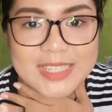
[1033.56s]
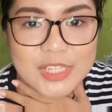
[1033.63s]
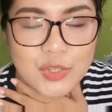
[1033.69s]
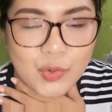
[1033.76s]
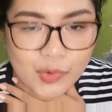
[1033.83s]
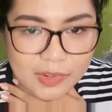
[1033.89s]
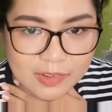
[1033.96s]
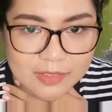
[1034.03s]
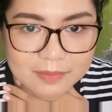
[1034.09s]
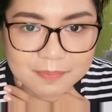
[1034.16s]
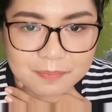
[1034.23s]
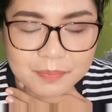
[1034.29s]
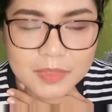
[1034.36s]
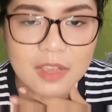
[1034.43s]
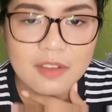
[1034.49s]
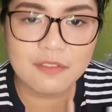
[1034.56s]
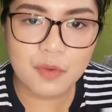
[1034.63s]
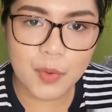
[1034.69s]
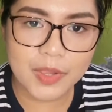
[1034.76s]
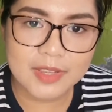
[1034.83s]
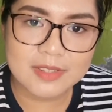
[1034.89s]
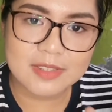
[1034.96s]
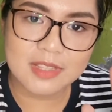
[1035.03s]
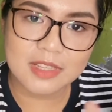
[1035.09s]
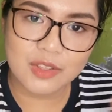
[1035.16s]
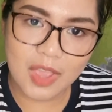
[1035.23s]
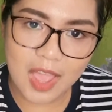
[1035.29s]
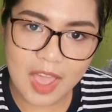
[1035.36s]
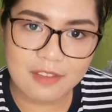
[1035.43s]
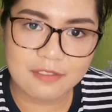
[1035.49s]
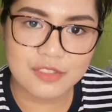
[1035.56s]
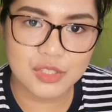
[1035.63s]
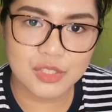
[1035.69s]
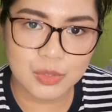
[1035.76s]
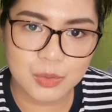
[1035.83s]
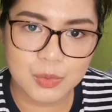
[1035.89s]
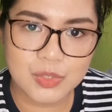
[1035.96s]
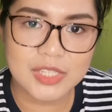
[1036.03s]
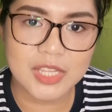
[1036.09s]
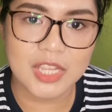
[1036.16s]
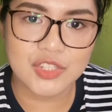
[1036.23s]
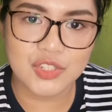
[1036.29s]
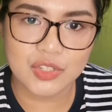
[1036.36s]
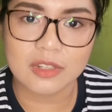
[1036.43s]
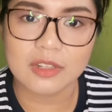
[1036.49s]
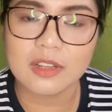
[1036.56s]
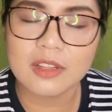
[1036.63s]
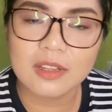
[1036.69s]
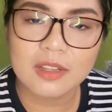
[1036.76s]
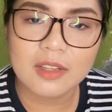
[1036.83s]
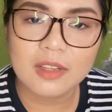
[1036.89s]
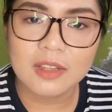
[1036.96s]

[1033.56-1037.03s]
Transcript: in your voice, then you have to schedule